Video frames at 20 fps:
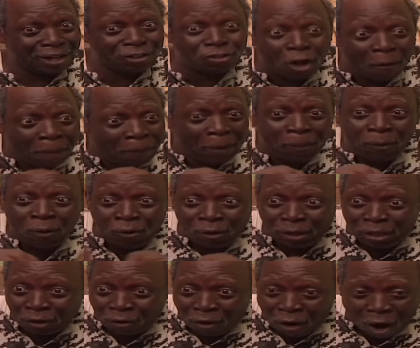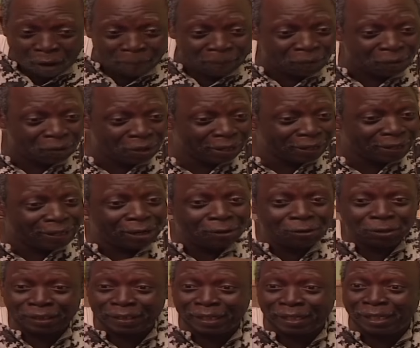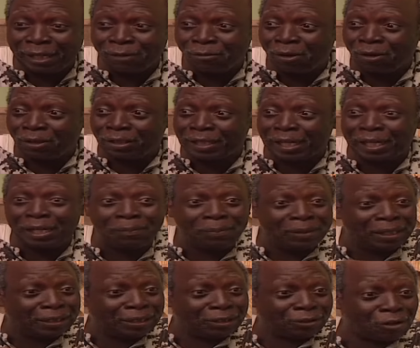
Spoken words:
Some people go, they come. They go say they want to celebrate